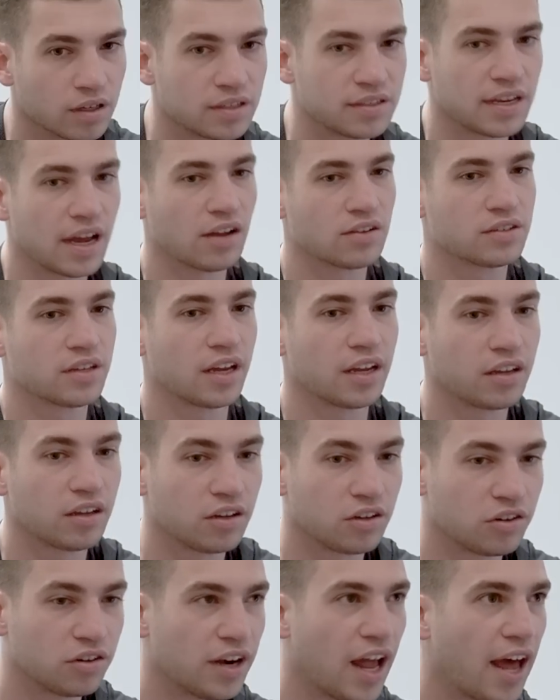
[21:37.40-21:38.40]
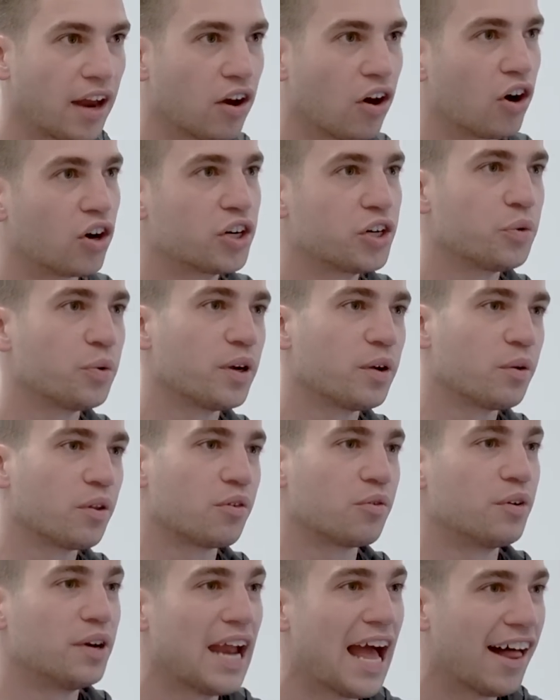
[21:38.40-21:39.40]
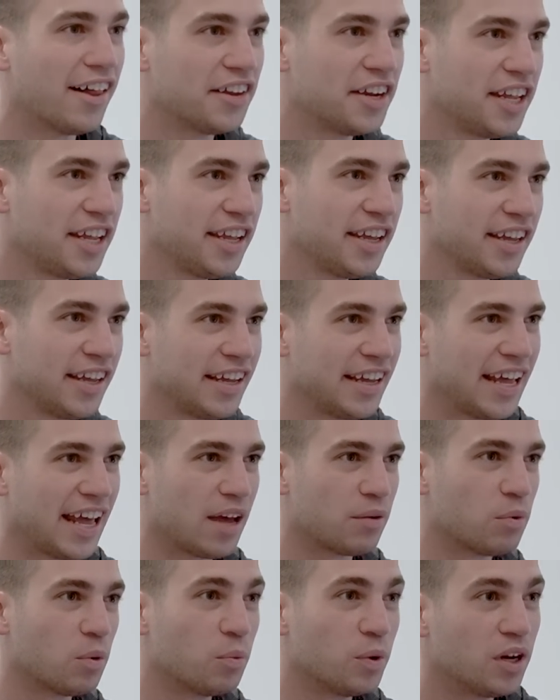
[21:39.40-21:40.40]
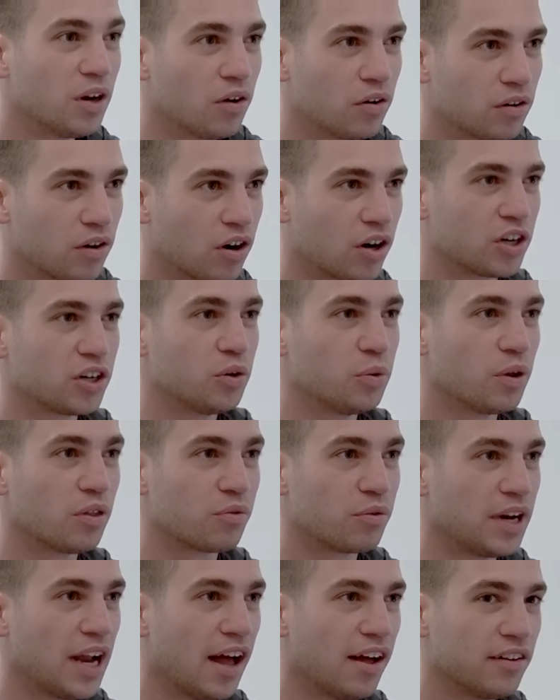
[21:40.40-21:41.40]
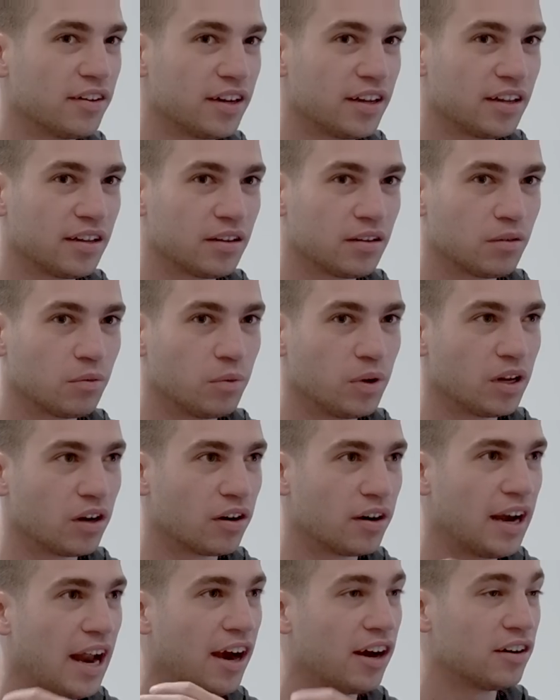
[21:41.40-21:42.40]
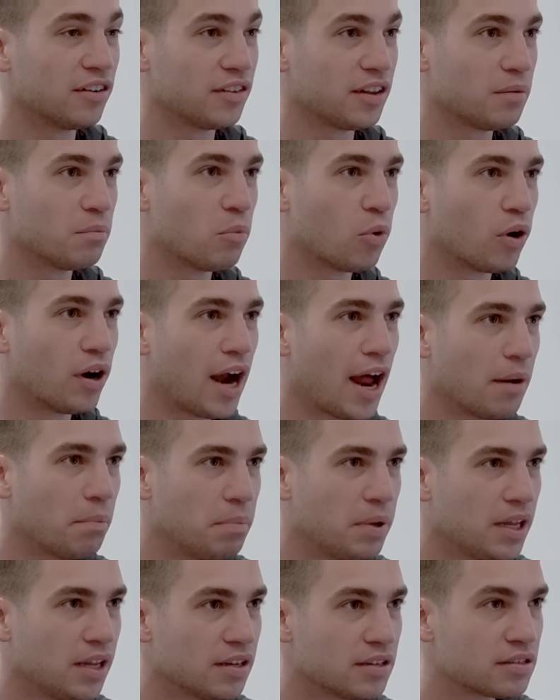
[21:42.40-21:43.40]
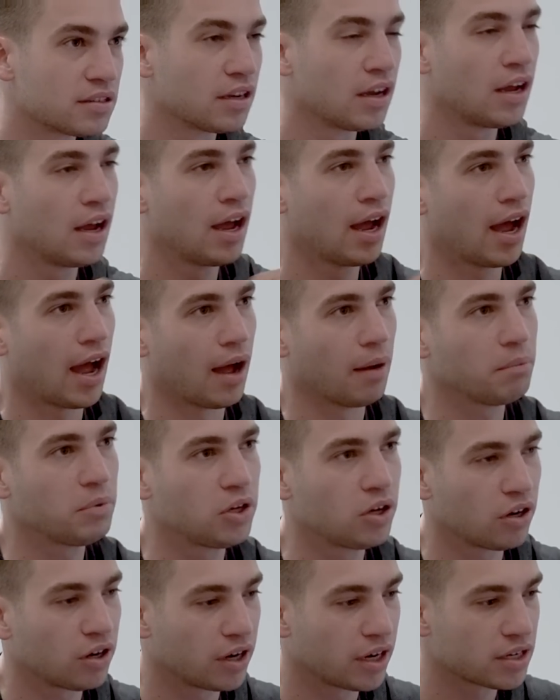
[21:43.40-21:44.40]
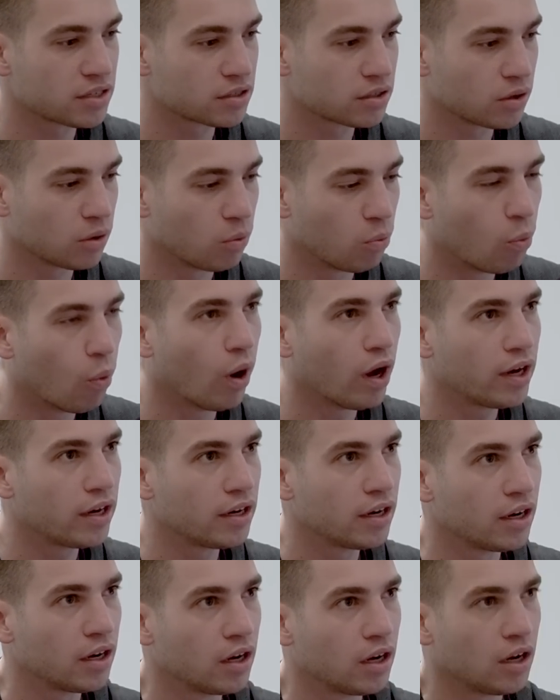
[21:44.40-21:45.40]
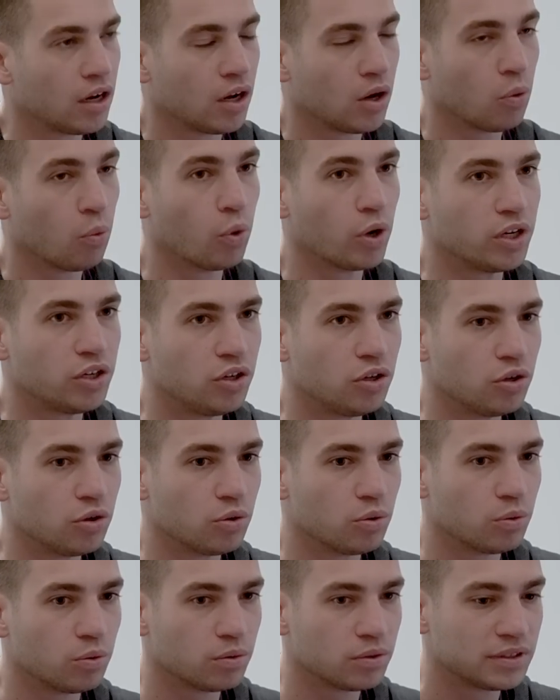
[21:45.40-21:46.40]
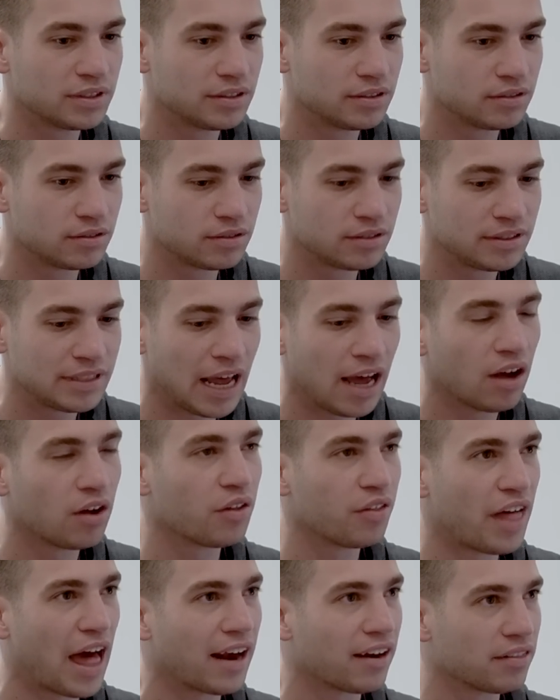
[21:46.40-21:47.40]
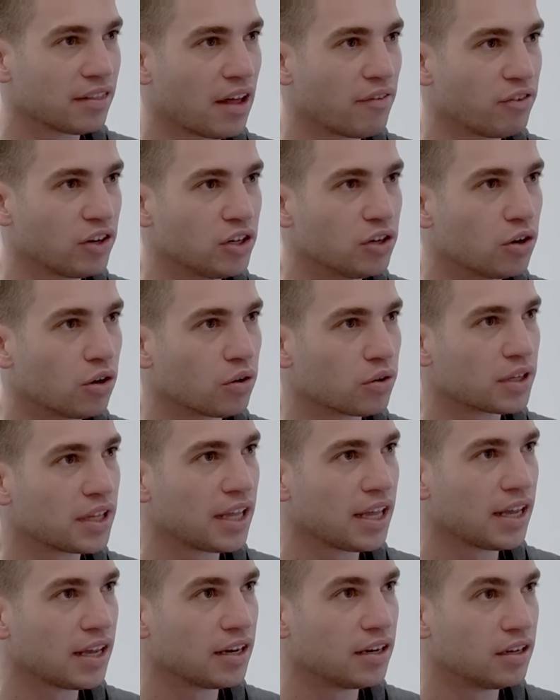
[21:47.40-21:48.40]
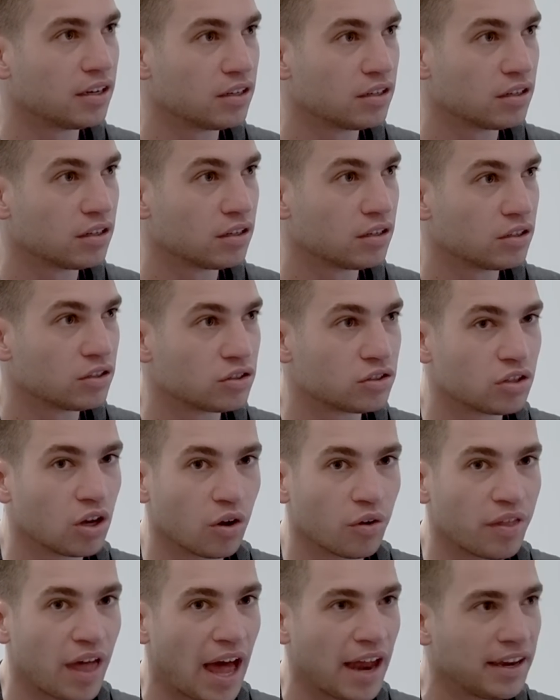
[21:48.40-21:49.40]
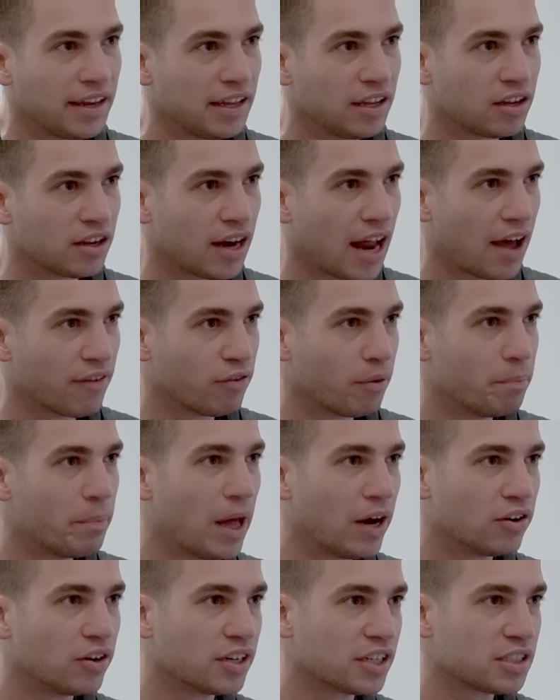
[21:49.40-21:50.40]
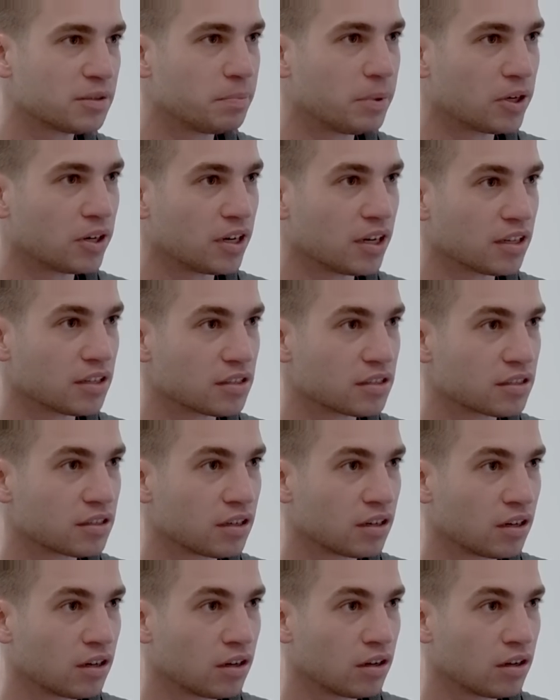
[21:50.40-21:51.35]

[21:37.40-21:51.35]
it sounds like you're not arguing with reality. And when we mm-hmm. don't argue with reality, we are inherently more at peace. Mm. I'm curious, what would you tell that 11 year old kid so that he could have a better experience?